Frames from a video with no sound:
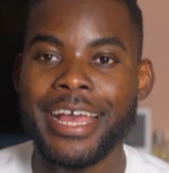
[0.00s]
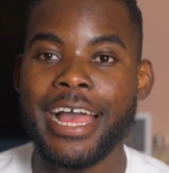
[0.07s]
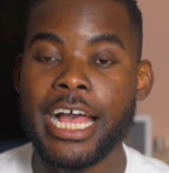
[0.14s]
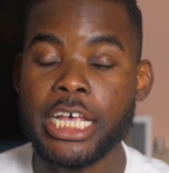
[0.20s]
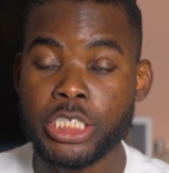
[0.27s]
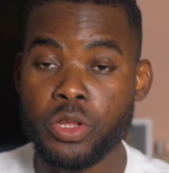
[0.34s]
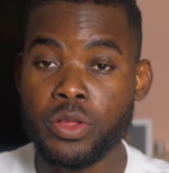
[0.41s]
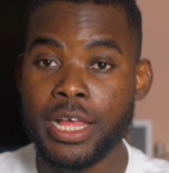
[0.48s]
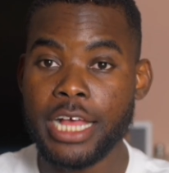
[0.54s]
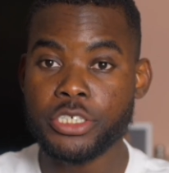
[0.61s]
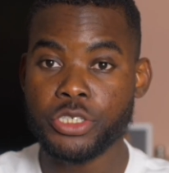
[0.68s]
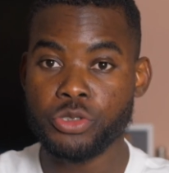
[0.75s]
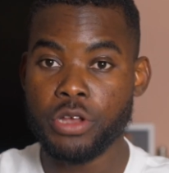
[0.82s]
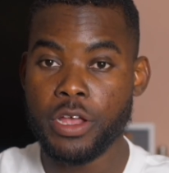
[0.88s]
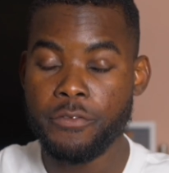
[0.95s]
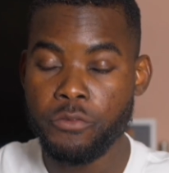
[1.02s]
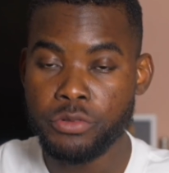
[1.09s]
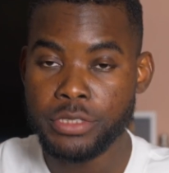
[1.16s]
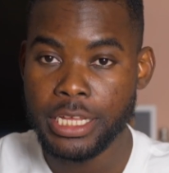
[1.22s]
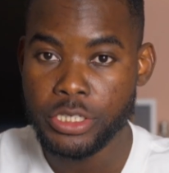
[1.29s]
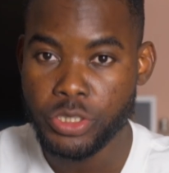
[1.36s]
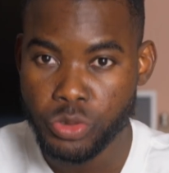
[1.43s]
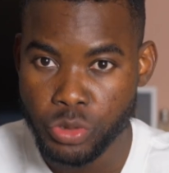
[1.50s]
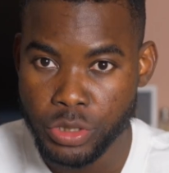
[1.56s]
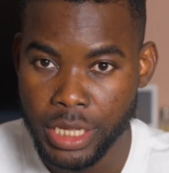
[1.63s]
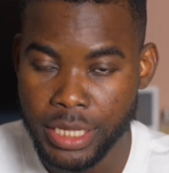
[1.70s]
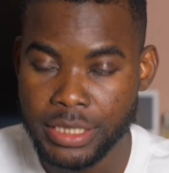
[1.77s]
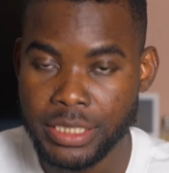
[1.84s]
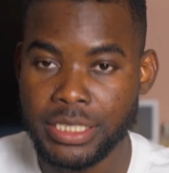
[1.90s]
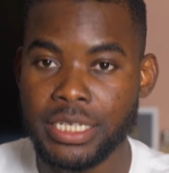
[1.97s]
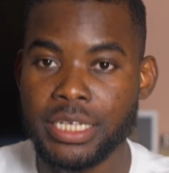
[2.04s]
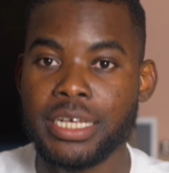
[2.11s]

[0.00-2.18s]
As long as you're a full-time student